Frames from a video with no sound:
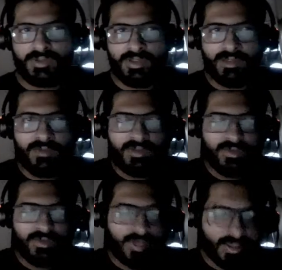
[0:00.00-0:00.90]
like we just
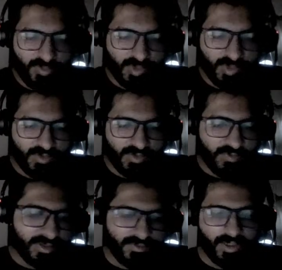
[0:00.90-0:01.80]
write the
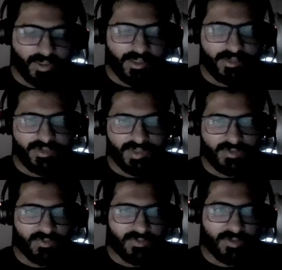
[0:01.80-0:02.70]
specification file in
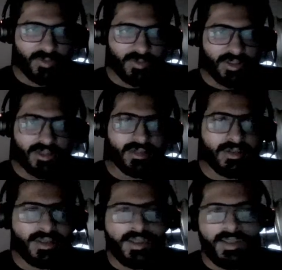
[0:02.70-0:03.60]
JSON format, and
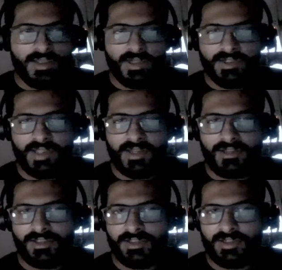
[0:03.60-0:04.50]
it directly
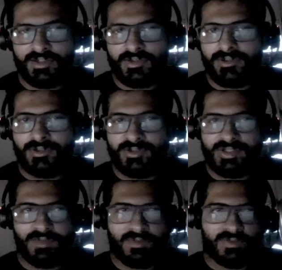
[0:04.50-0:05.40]
creates all those
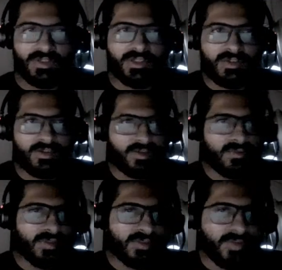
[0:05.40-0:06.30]
Java files
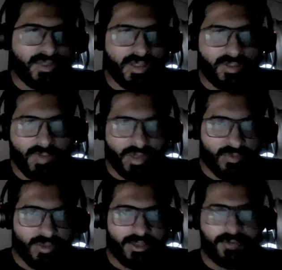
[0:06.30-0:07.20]
which we create
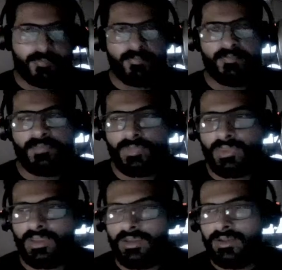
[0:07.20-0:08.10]
manually.
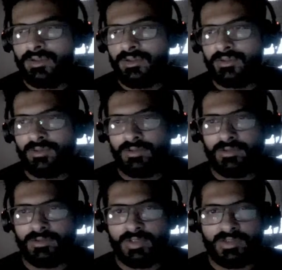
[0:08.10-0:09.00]

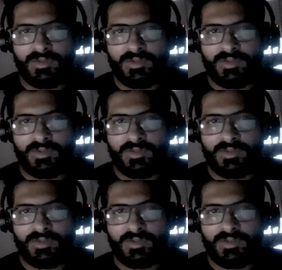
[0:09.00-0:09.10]
So that's